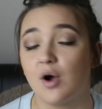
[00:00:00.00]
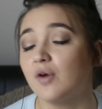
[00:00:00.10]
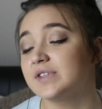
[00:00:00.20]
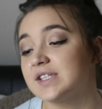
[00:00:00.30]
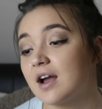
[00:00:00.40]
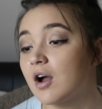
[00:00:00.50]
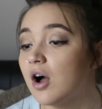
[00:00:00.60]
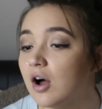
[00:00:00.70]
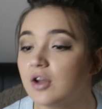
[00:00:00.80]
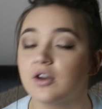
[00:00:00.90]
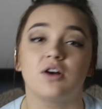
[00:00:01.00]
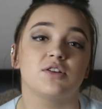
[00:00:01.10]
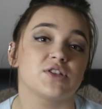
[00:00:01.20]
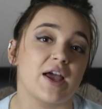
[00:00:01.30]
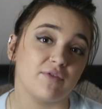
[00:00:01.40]
Obviously I can't
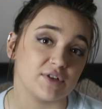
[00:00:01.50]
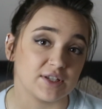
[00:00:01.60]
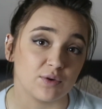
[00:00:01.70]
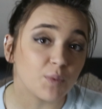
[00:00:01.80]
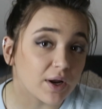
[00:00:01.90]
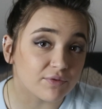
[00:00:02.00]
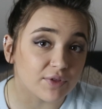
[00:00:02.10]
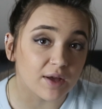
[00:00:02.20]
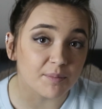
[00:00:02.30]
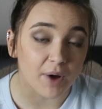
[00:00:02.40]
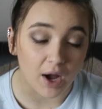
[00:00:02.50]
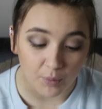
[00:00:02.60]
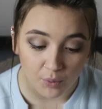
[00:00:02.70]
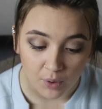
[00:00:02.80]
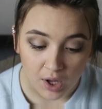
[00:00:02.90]
answer every single one of them, but I
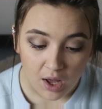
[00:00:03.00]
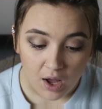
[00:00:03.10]
will